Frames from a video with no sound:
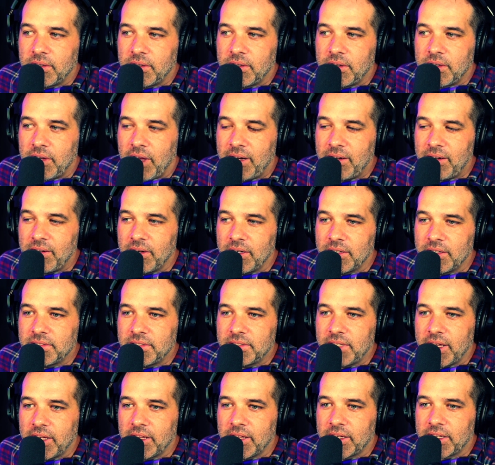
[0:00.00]
I don't know how to
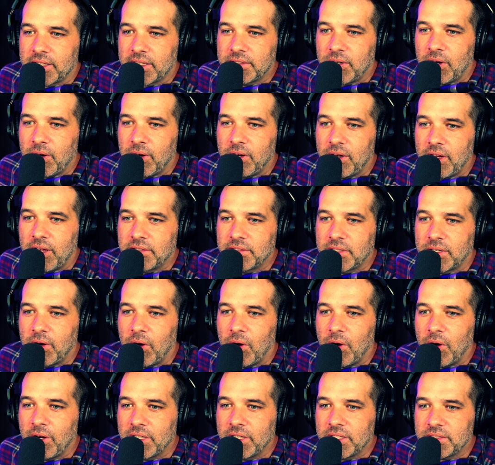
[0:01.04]
say it. Like, it's hard as an
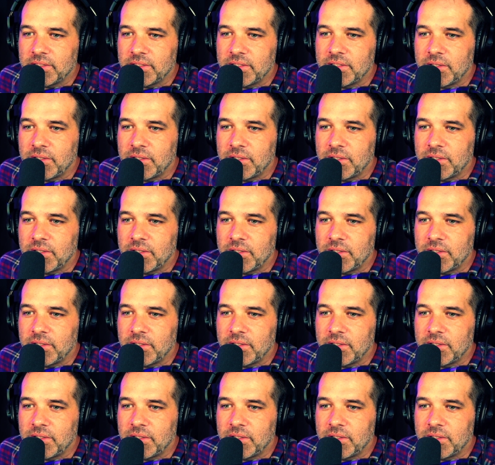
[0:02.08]
artist.